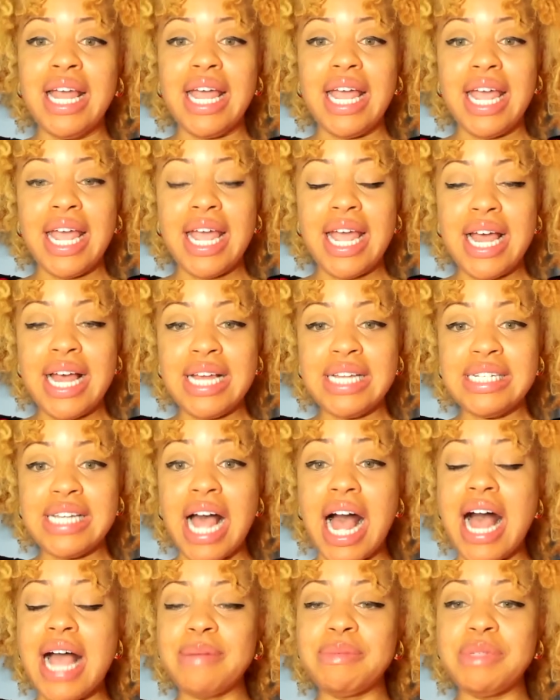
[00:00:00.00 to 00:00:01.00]
And
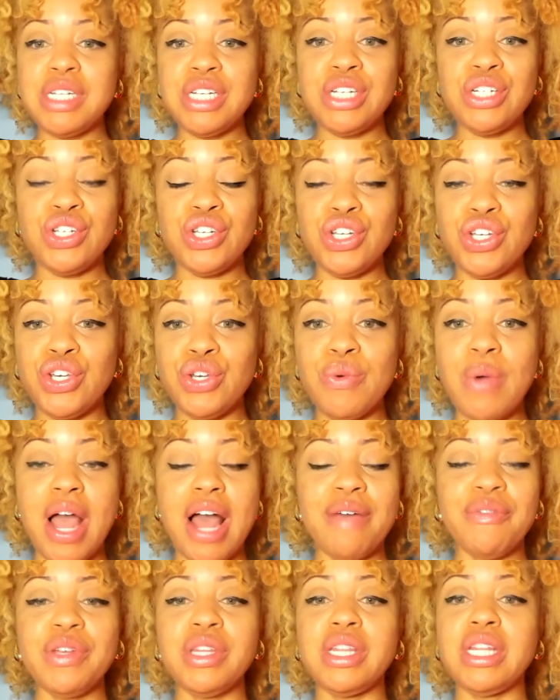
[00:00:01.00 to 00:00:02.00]
I'm teaching you
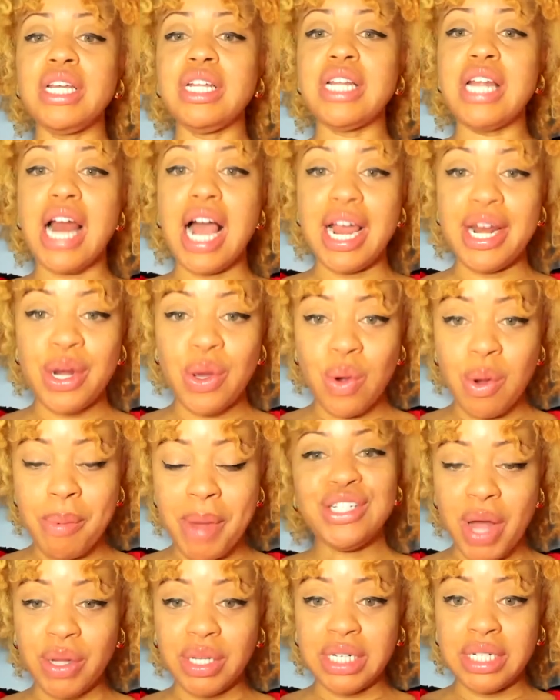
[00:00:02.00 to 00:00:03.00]
everything that I know
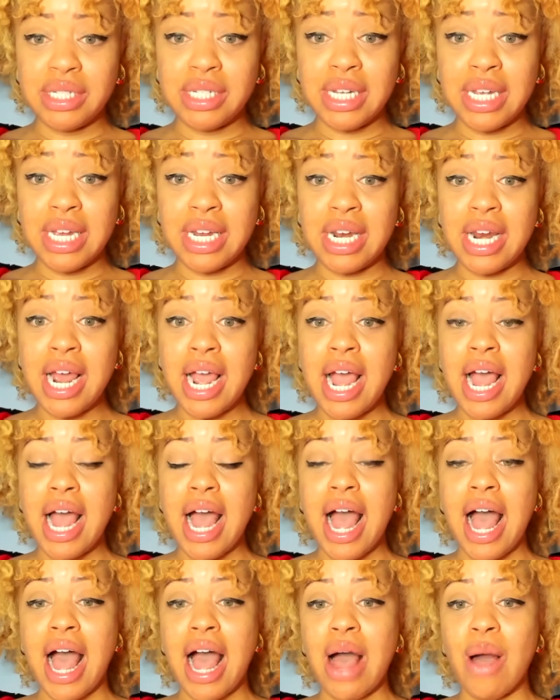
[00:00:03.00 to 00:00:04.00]
about LinkedIn,
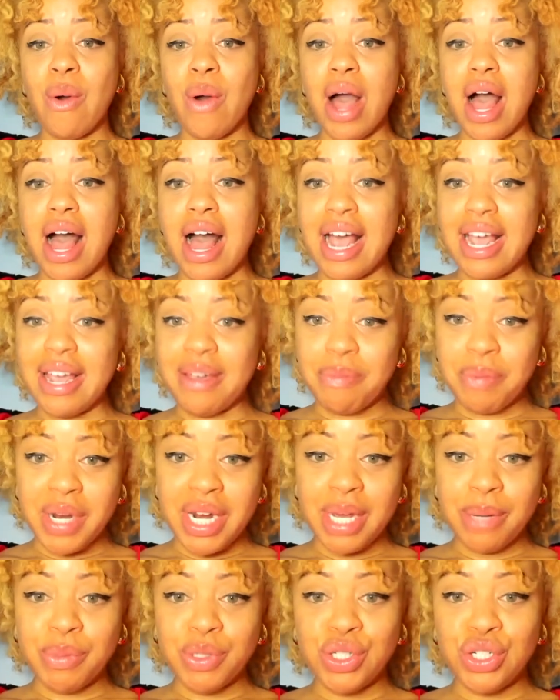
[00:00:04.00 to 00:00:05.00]
how I have been
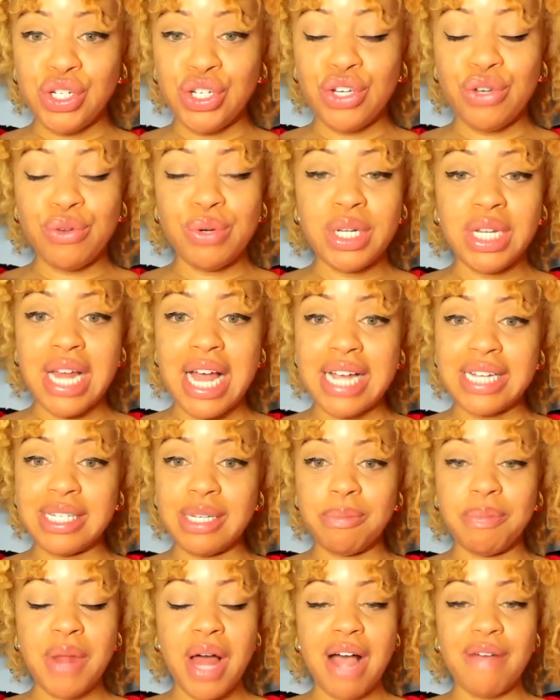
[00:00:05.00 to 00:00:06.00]
able to utilize
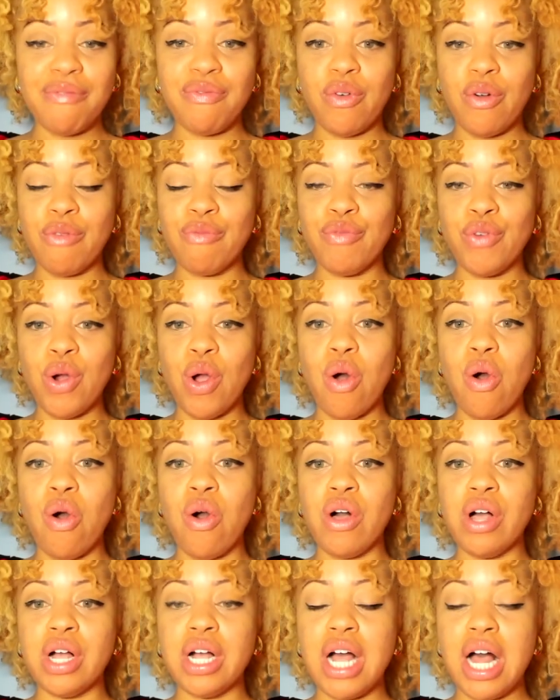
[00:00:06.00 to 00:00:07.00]
the platform for
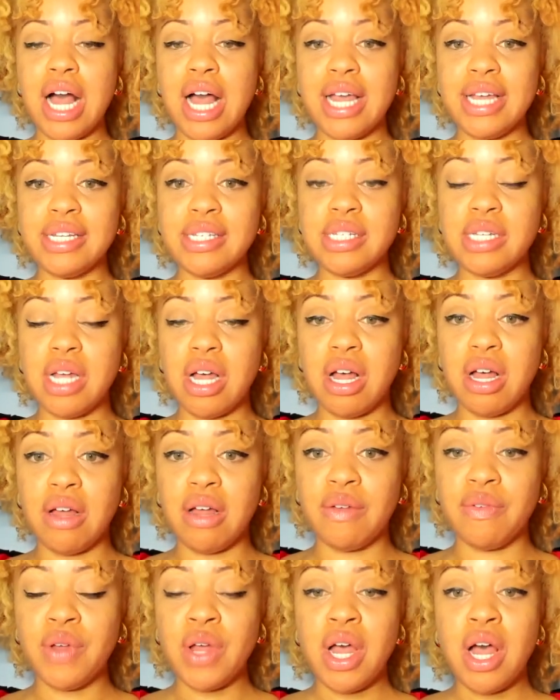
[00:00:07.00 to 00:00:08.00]
all kinds
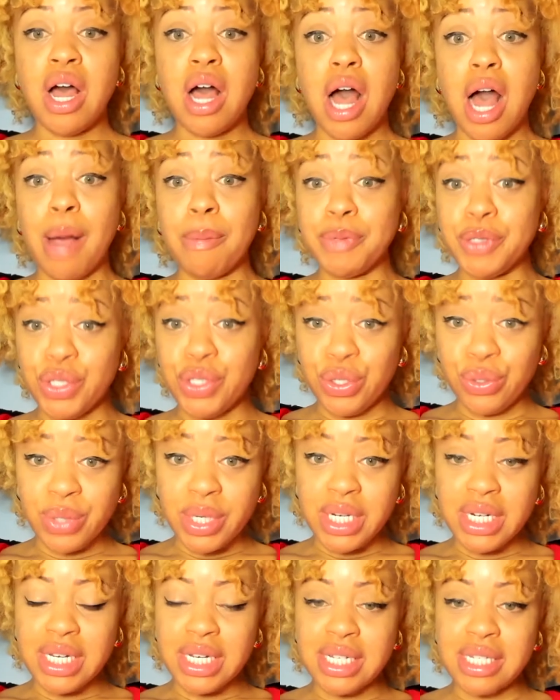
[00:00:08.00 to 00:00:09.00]
of
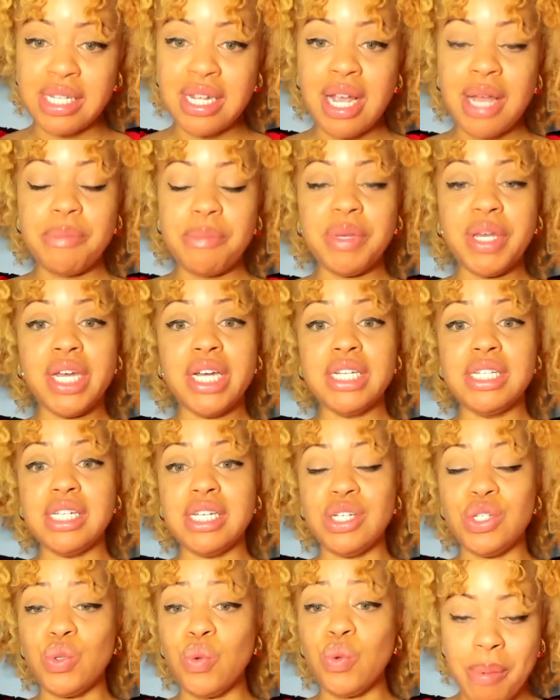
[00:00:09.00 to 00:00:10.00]
opportunities, because
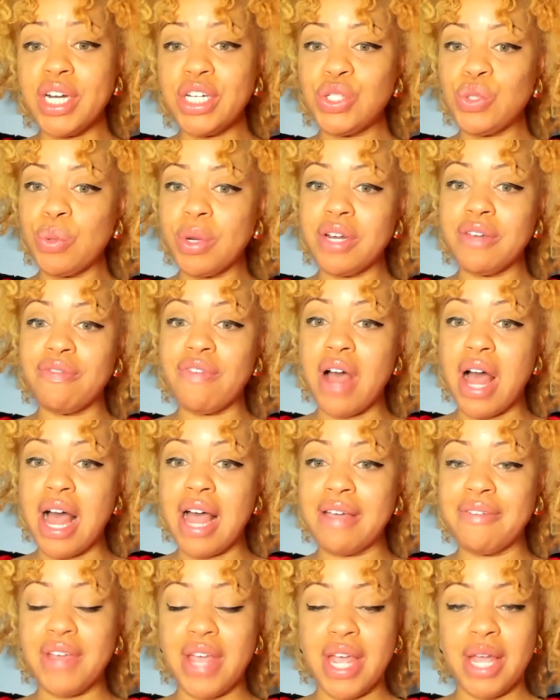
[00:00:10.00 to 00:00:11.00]
in
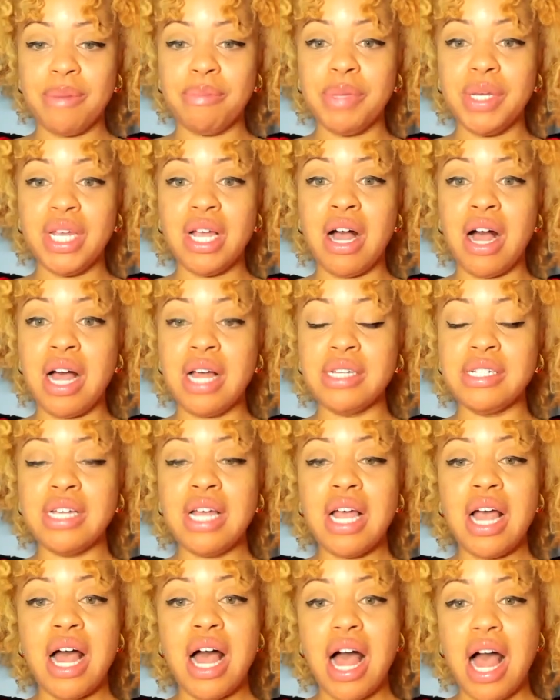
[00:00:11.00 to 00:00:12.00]
2025 and beyond,
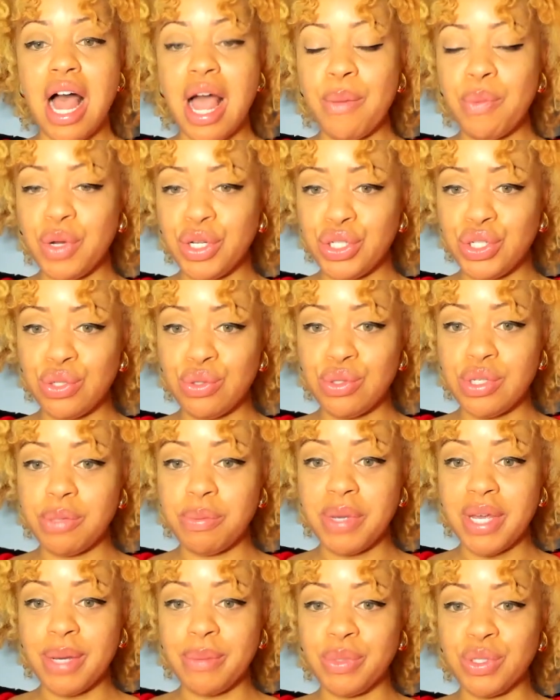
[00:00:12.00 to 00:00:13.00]
I want you to
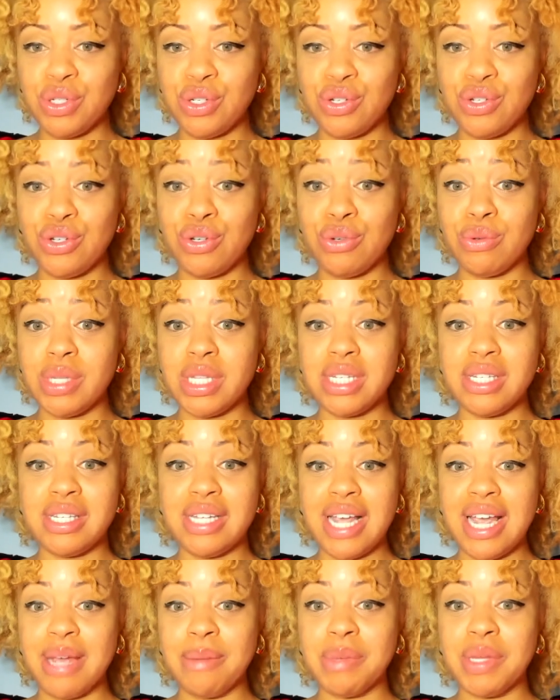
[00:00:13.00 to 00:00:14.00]
be able to do the
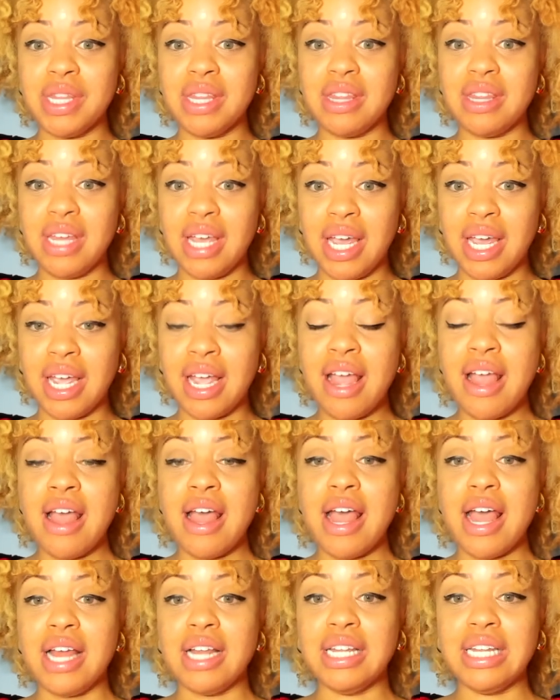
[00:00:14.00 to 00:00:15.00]
same thing.
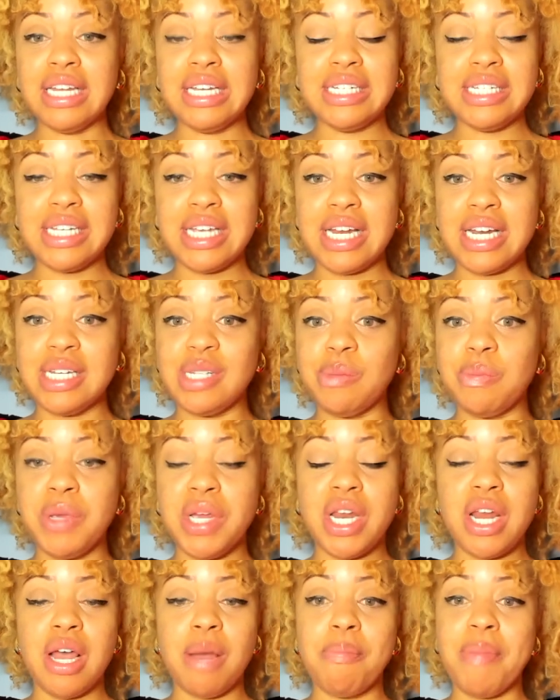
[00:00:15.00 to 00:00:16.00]
And LinkedIn has
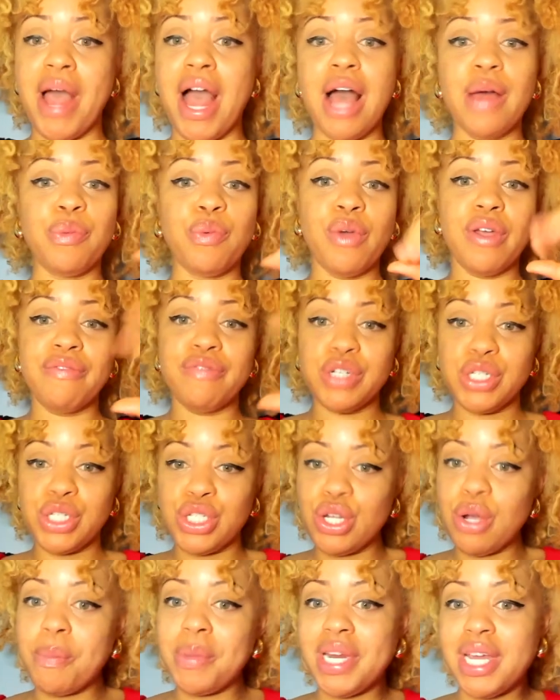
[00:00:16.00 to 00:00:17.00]
been a pathway for
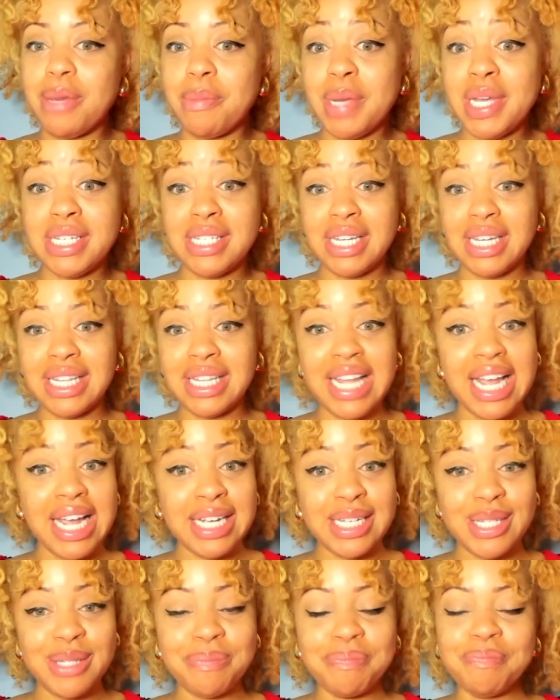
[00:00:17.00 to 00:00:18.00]
so many amazing
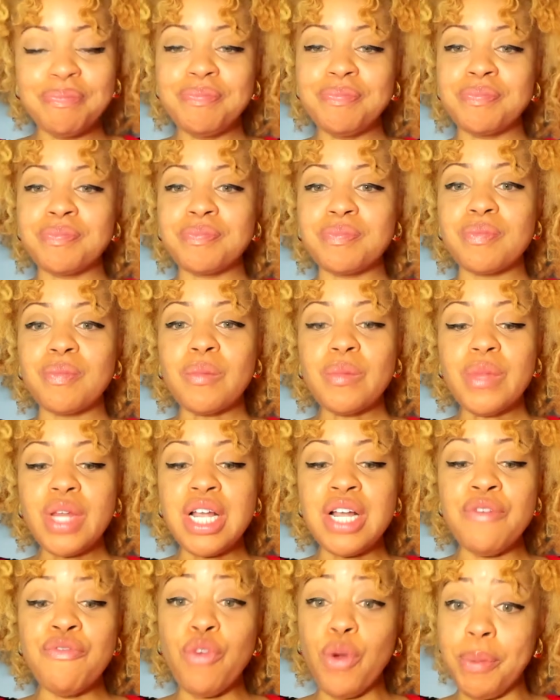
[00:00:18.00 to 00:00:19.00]
things
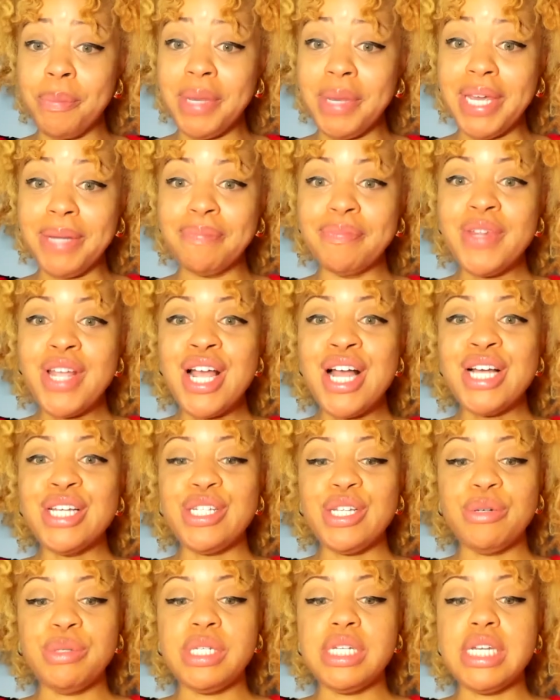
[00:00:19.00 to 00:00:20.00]
for me.
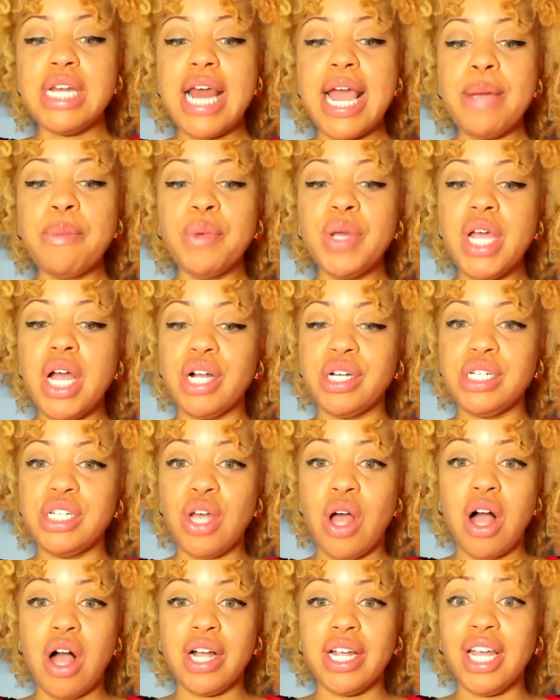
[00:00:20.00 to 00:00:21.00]
So today we are
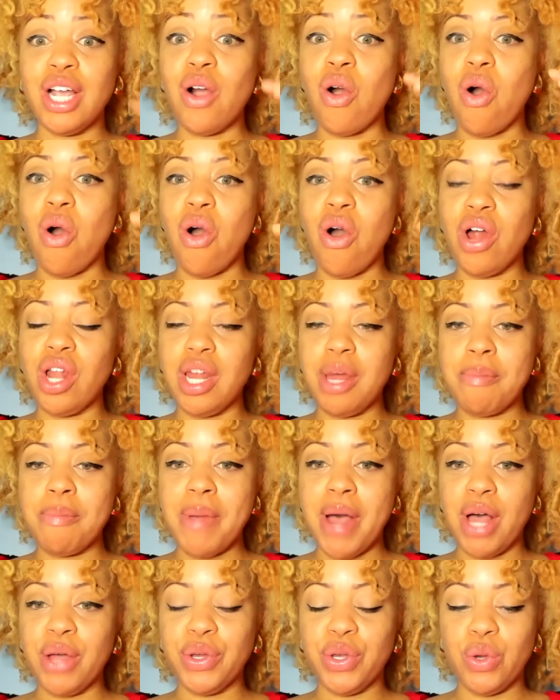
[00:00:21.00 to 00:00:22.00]
talking all
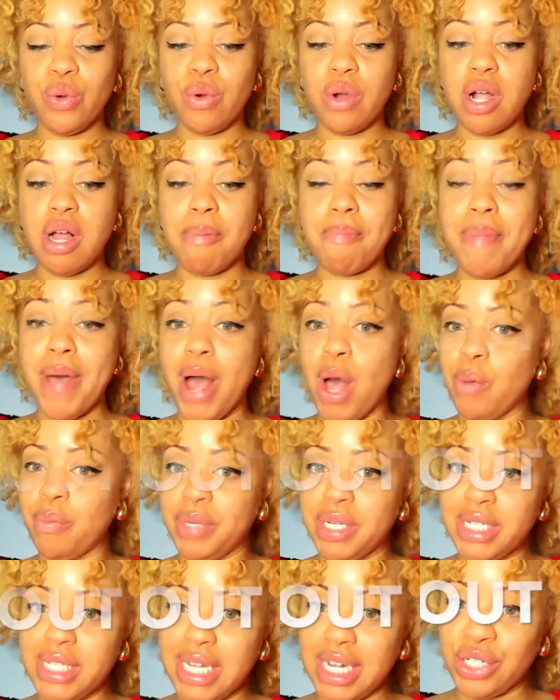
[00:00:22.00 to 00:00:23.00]
about your About
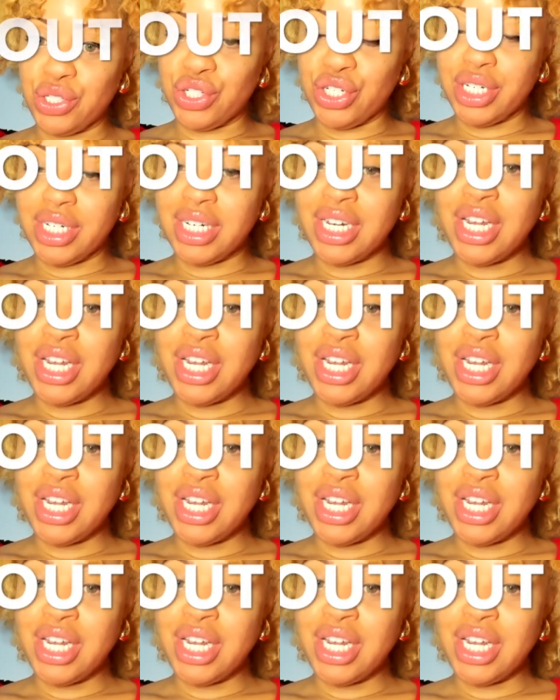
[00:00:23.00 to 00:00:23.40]
Me section.